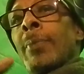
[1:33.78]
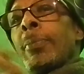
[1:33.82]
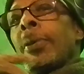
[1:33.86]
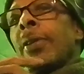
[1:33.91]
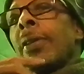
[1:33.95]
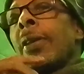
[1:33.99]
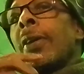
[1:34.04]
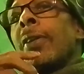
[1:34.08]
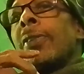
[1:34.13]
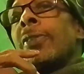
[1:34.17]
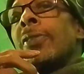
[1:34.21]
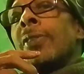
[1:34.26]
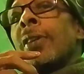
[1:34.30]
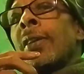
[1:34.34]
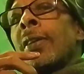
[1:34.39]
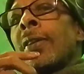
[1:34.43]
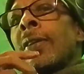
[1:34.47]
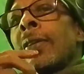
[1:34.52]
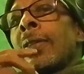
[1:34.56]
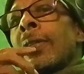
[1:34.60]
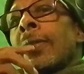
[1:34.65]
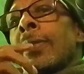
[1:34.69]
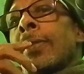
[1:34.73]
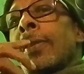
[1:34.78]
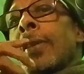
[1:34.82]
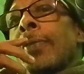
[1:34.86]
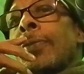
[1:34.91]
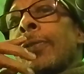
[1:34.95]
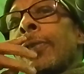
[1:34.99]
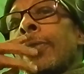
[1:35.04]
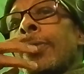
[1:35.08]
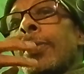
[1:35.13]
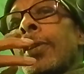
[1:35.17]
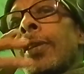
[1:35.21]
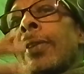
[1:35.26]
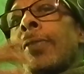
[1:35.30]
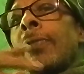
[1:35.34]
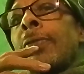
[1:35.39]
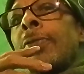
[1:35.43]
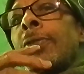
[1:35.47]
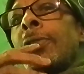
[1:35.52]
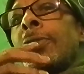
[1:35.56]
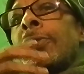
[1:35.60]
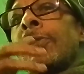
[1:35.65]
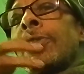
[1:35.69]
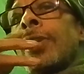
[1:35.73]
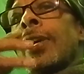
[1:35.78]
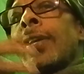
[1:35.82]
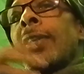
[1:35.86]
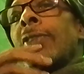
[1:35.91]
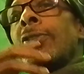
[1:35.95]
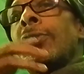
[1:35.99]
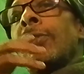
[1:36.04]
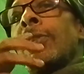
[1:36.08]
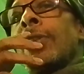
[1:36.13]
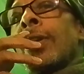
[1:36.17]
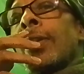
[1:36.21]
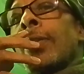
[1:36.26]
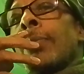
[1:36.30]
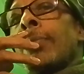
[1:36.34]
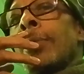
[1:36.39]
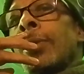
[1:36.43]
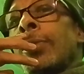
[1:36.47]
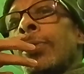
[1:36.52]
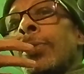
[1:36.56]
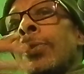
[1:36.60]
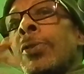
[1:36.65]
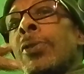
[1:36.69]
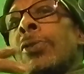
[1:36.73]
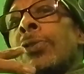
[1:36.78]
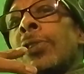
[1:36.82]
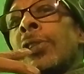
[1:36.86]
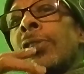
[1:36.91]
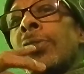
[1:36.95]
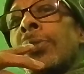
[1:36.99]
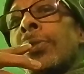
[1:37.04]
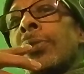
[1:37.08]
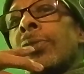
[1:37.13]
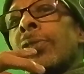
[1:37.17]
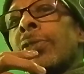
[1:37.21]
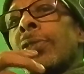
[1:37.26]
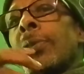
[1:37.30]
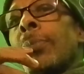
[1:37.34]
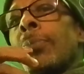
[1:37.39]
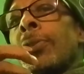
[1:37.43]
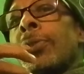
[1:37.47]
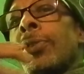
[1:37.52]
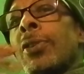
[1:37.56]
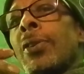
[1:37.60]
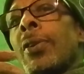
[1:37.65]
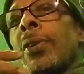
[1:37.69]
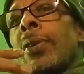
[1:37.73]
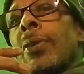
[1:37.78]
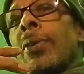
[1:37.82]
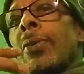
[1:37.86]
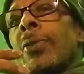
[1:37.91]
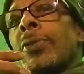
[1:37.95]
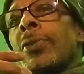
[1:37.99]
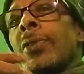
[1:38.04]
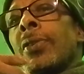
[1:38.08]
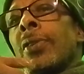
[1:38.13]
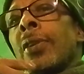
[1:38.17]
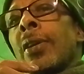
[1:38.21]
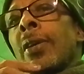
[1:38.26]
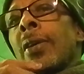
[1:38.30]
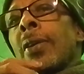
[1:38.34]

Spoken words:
because if you even if you say that you're going to be using some materials